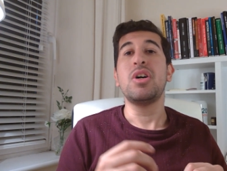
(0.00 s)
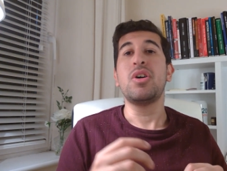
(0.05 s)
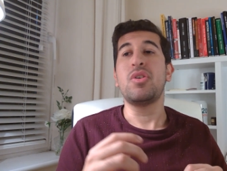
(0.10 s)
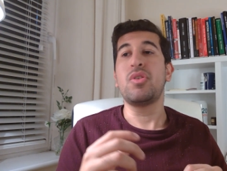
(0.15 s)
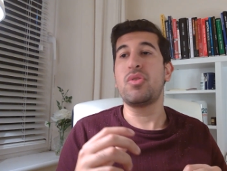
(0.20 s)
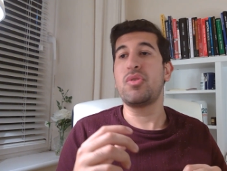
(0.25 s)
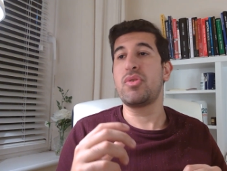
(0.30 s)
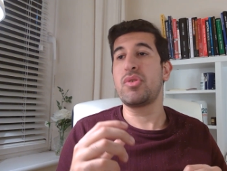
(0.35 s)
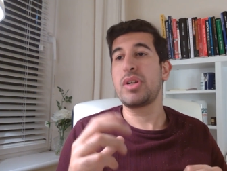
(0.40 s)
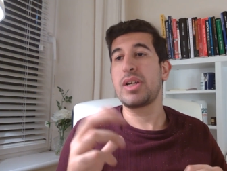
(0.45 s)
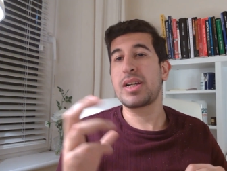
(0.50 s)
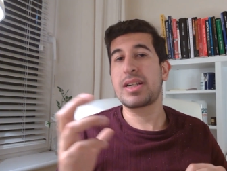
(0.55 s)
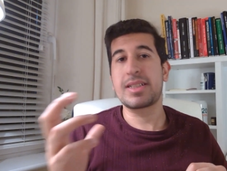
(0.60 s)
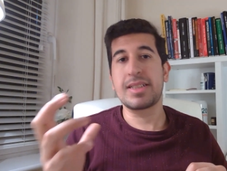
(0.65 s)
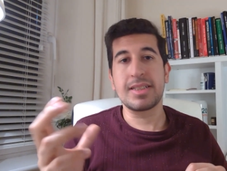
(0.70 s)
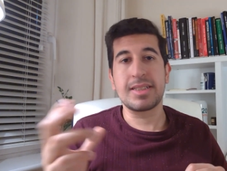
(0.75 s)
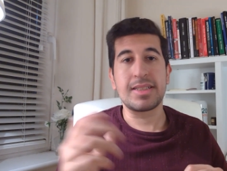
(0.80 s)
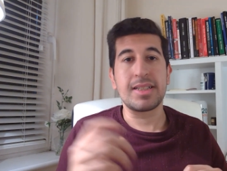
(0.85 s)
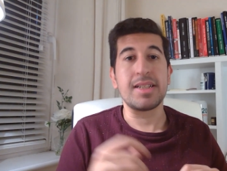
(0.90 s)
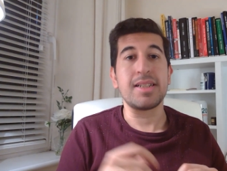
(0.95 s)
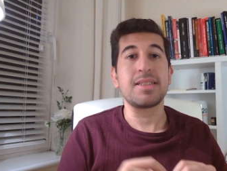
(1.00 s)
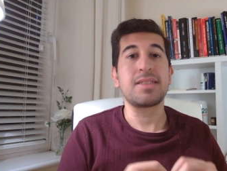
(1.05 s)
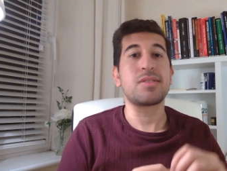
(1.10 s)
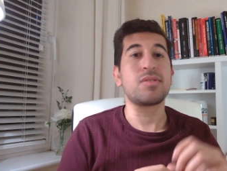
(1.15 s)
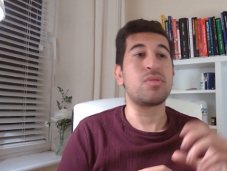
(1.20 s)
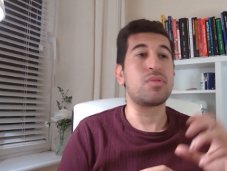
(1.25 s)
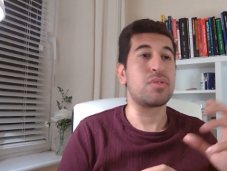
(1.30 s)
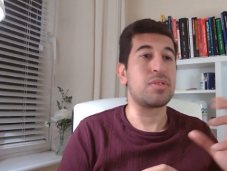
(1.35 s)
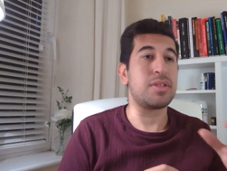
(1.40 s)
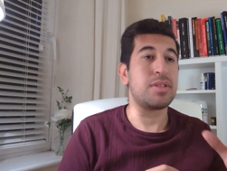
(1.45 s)
or xss
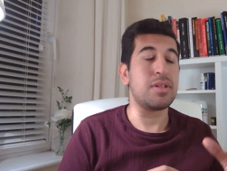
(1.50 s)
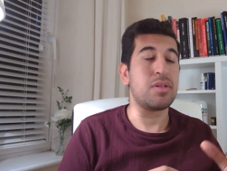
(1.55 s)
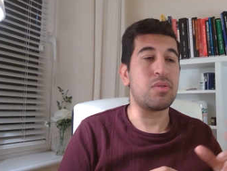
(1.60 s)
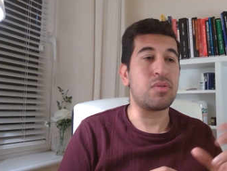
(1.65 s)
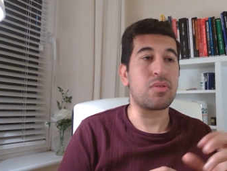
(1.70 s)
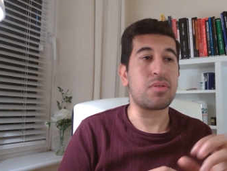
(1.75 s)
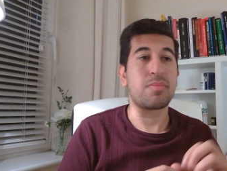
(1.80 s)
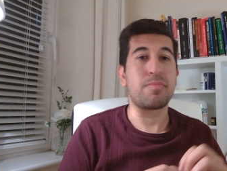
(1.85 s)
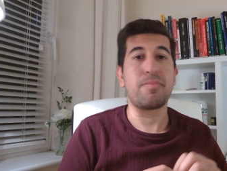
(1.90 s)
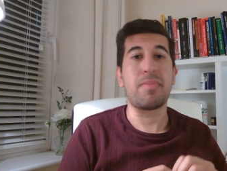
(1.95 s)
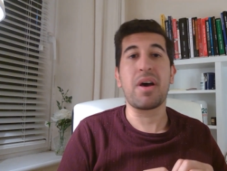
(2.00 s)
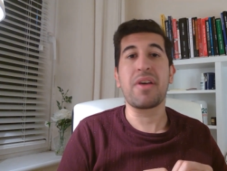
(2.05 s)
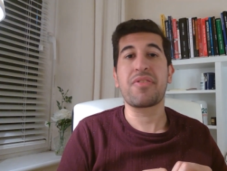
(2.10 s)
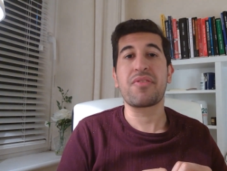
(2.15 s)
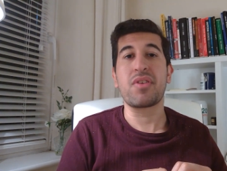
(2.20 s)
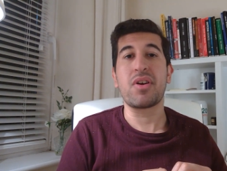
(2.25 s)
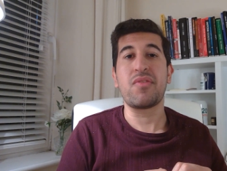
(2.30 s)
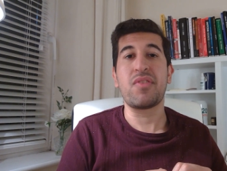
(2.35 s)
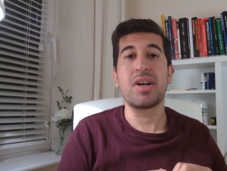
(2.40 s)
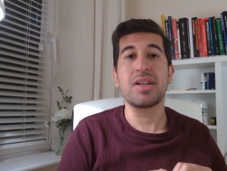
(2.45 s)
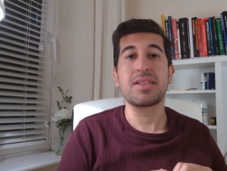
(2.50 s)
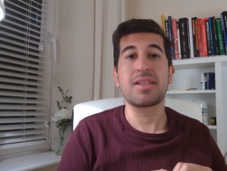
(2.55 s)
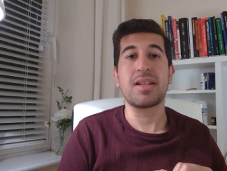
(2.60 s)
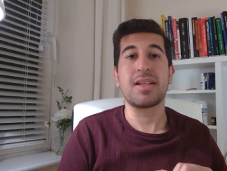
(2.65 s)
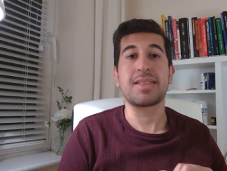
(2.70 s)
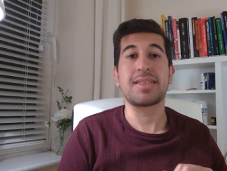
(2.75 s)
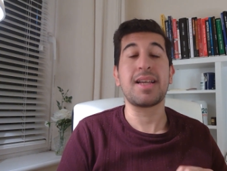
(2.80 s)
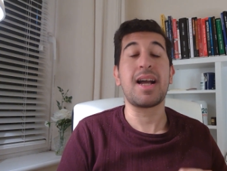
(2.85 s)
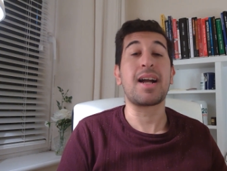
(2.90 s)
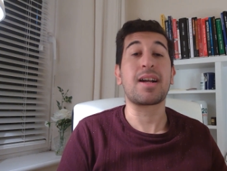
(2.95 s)
or or path
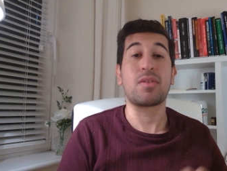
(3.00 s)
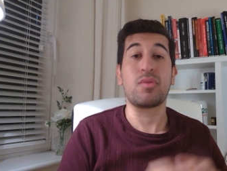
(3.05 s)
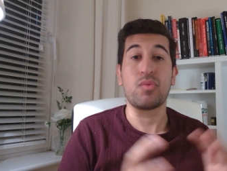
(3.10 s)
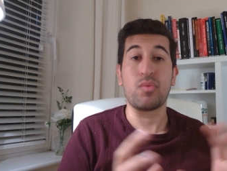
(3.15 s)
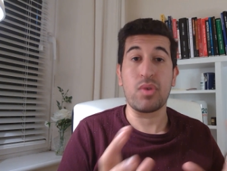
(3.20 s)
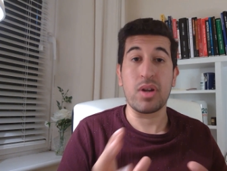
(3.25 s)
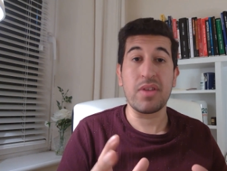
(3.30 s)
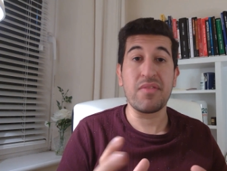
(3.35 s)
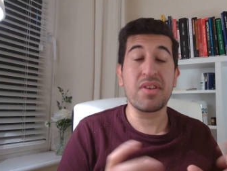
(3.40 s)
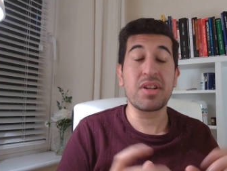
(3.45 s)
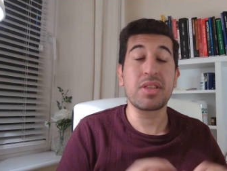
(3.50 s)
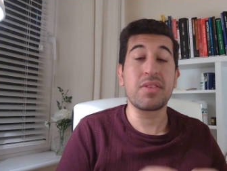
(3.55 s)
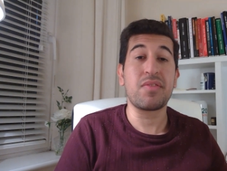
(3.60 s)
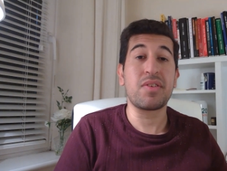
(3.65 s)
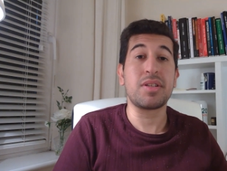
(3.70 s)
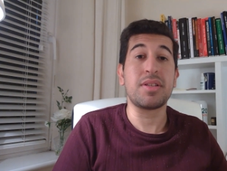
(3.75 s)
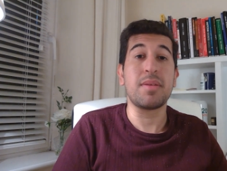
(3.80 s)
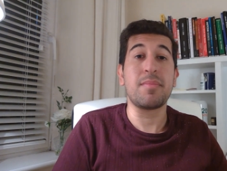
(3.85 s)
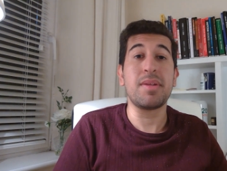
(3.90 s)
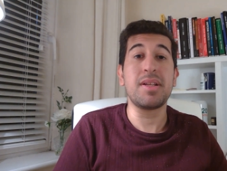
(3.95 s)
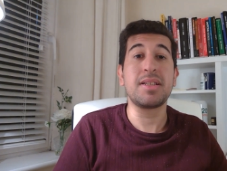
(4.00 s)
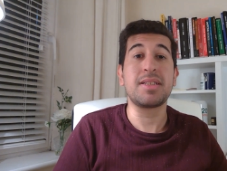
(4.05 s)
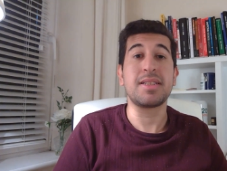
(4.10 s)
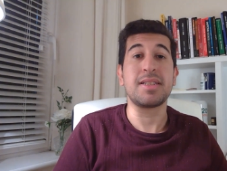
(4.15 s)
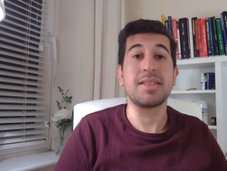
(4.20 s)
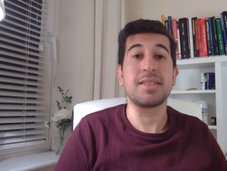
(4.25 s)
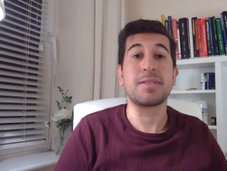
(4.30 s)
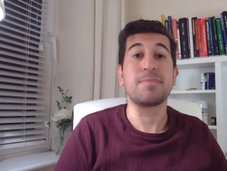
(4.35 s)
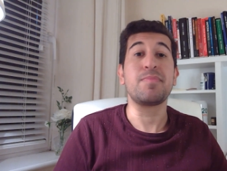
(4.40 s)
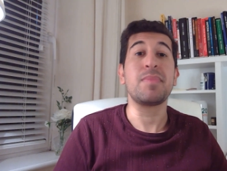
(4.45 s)
traversal attack or whatever the vulnerability
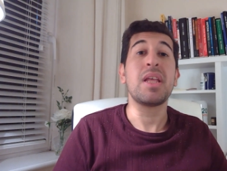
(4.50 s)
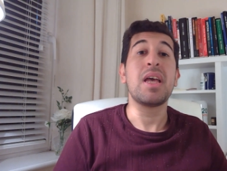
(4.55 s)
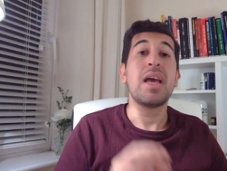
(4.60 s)
is